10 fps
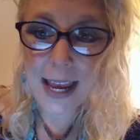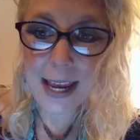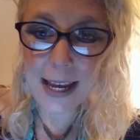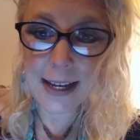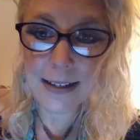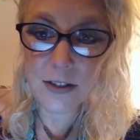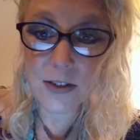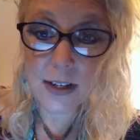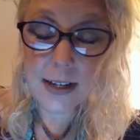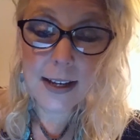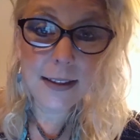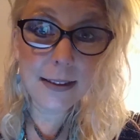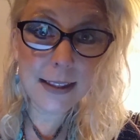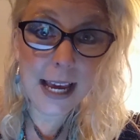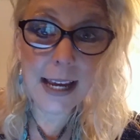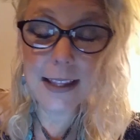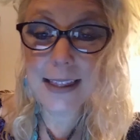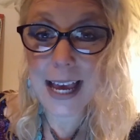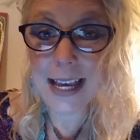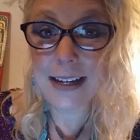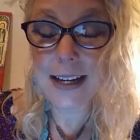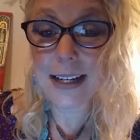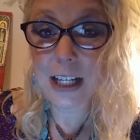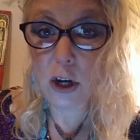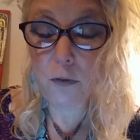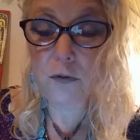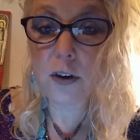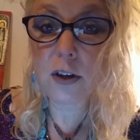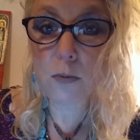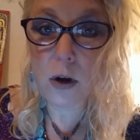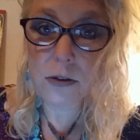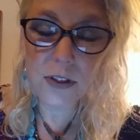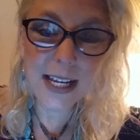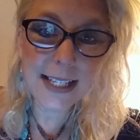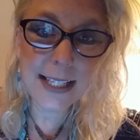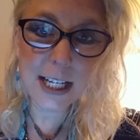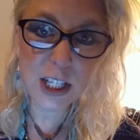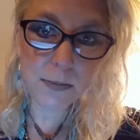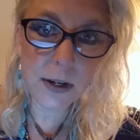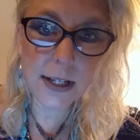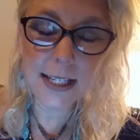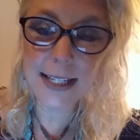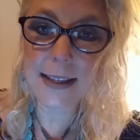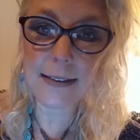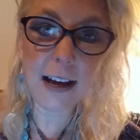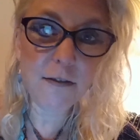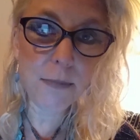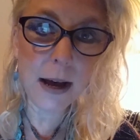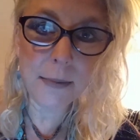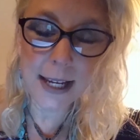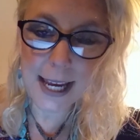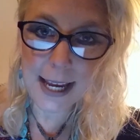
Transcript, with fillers: And they then, you know, furthermore, this experience is the love bombing.